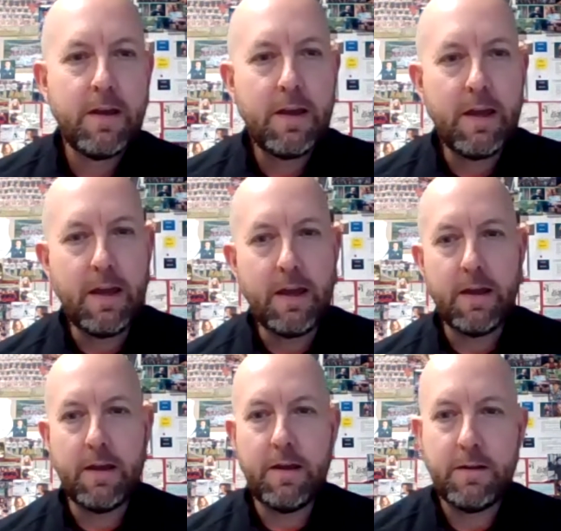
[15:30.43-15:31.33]

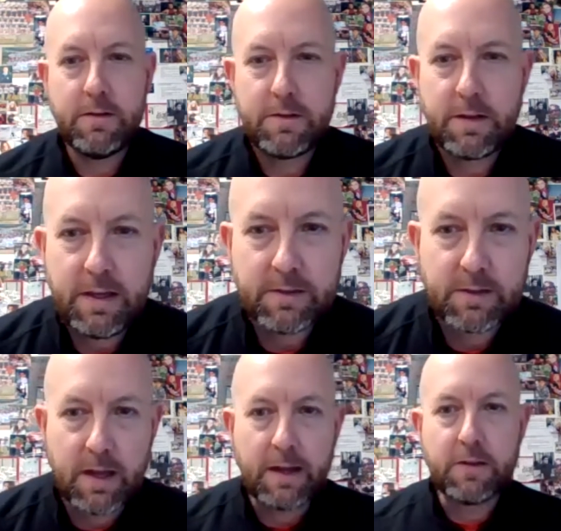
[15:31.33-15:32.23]
and
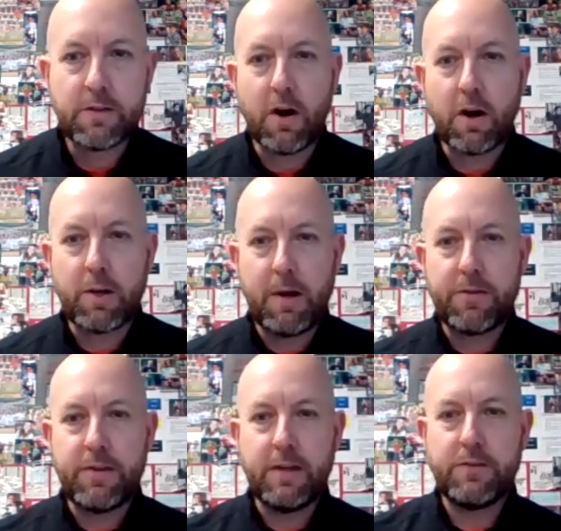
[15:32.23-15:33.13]
kids like to talk
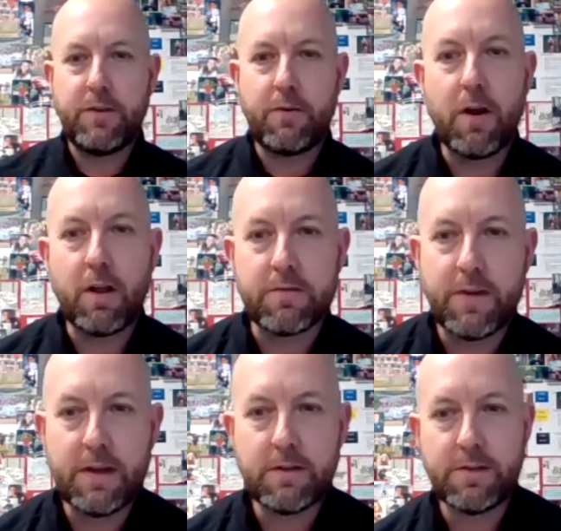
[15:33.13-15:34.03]
about things that are
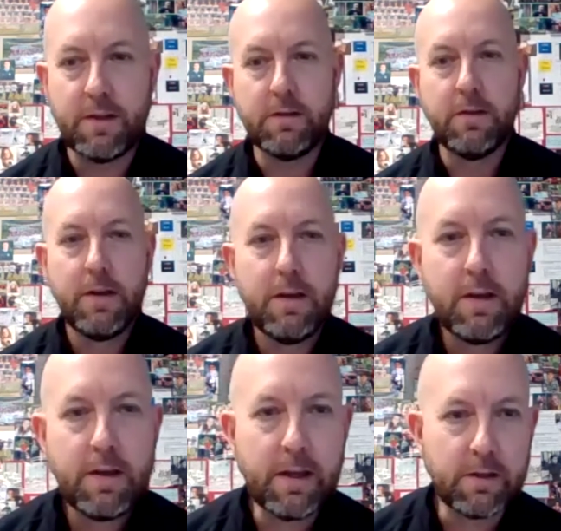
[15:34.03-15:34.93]
relevant and
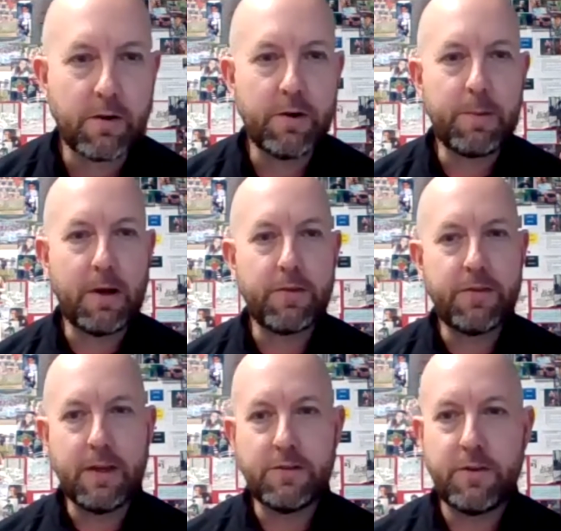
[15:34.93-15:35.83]
and learn about
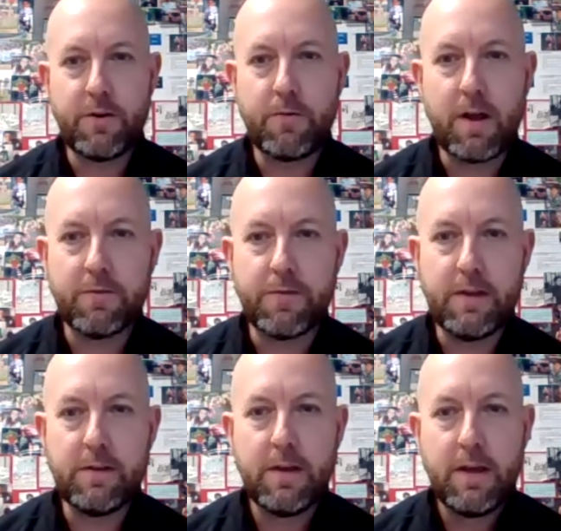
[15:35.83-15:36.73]
things that are
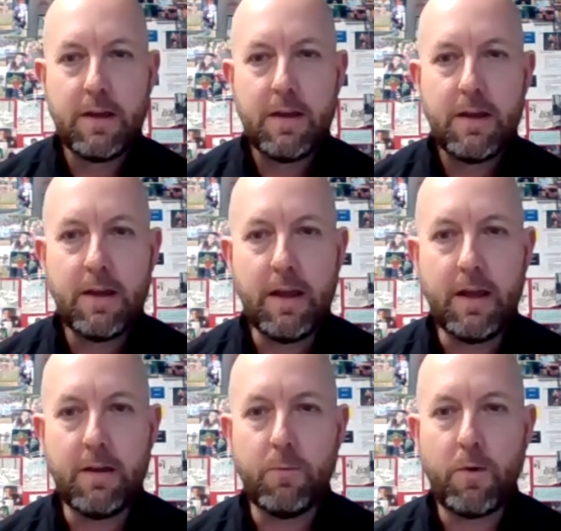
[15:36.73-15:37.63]
relevant.
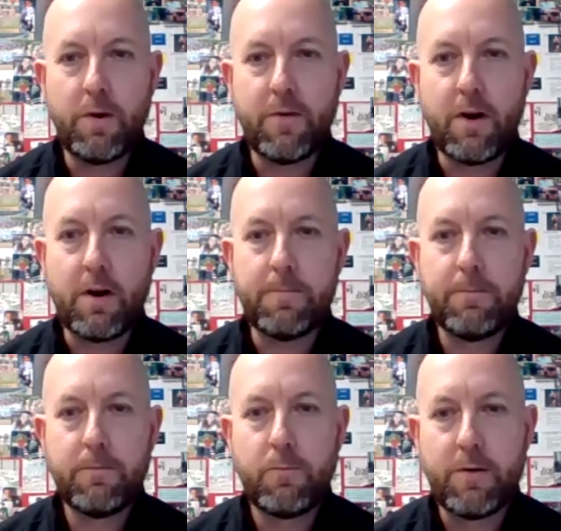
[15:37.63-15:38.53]
And one of our
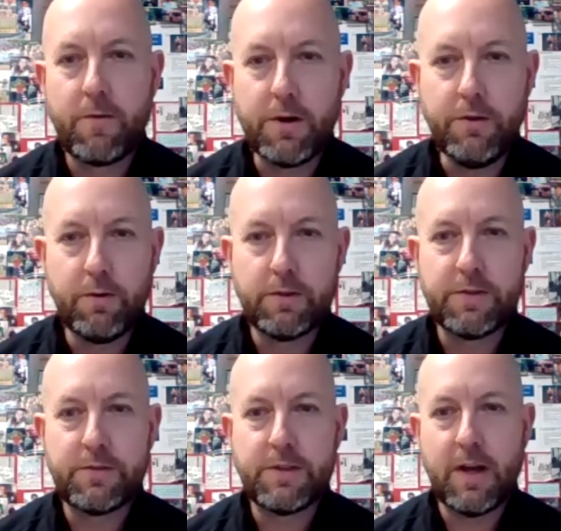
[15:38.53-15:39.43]
one of our units
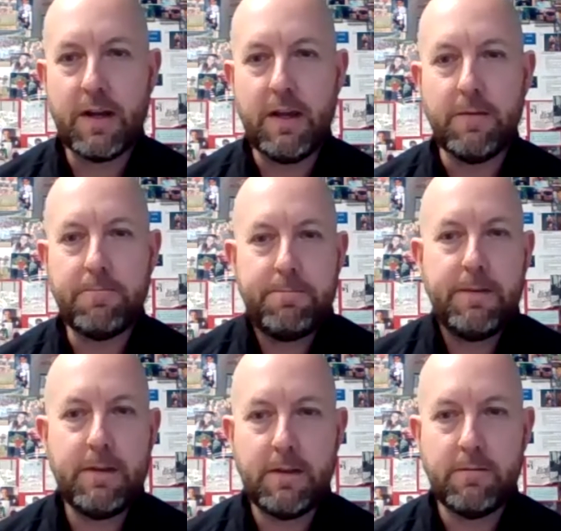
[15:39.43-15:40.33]
of study
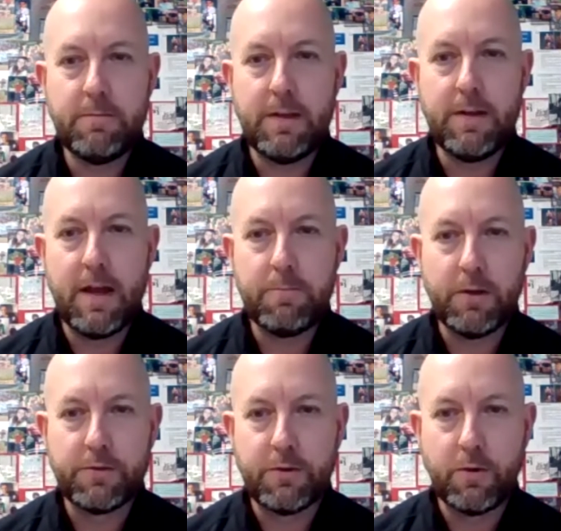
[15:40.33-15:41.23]
in in
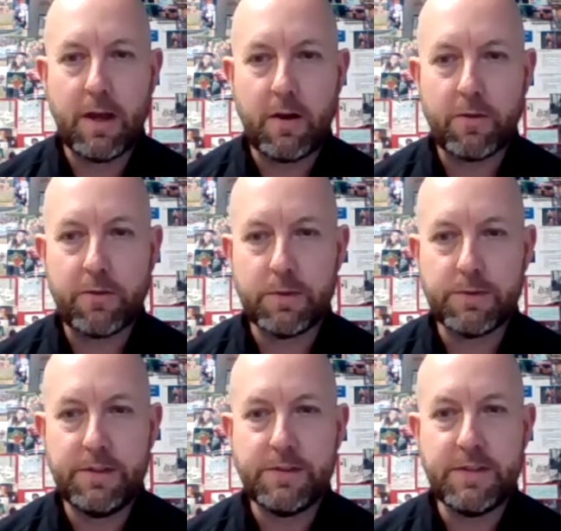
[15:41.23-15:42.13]
middle school health was
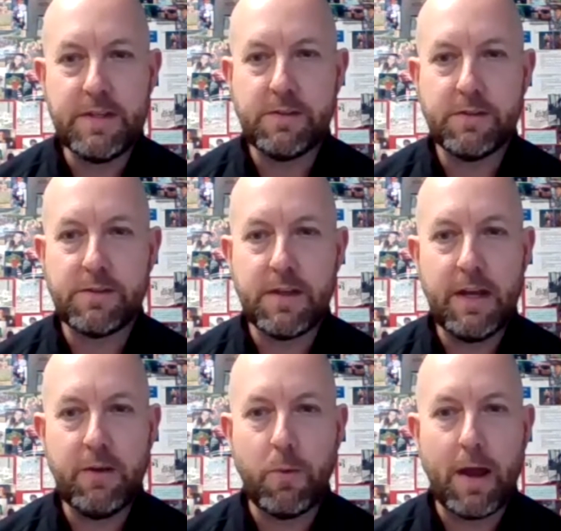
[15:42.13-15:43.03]
diseases
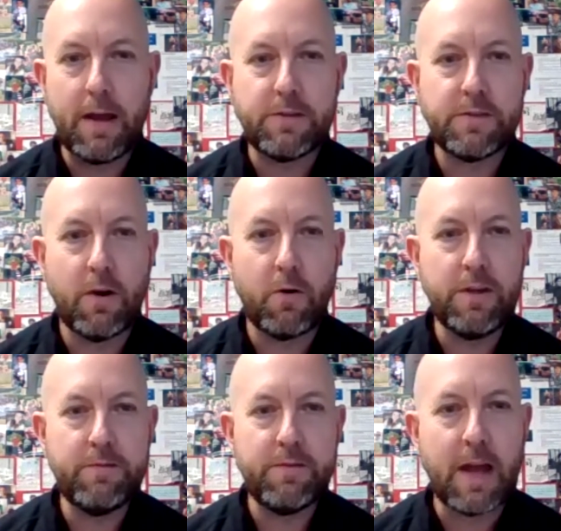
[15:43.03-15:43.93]
anyway. So
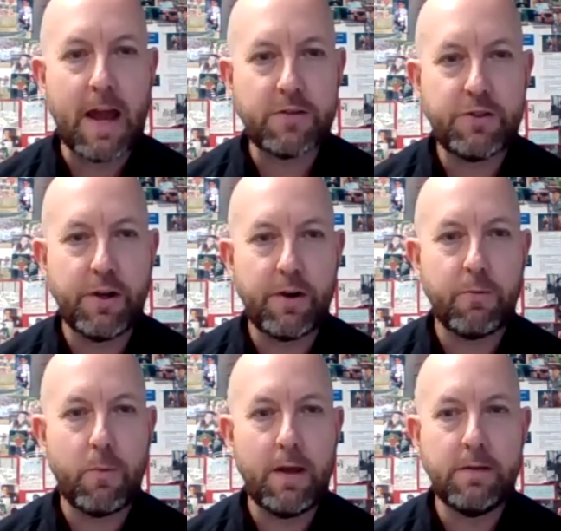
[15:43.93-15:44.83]
even last year,
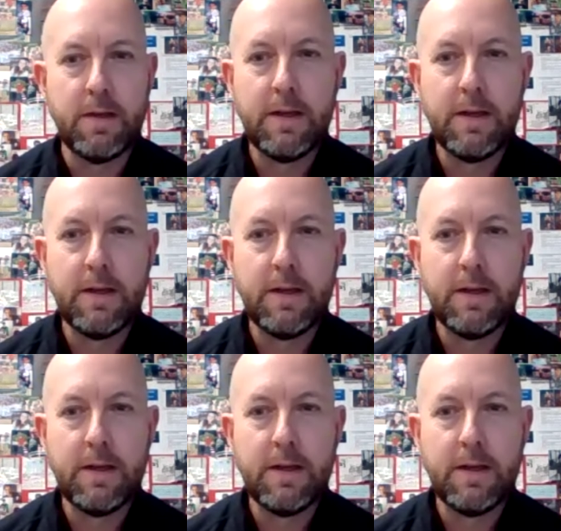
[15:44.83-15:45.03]
when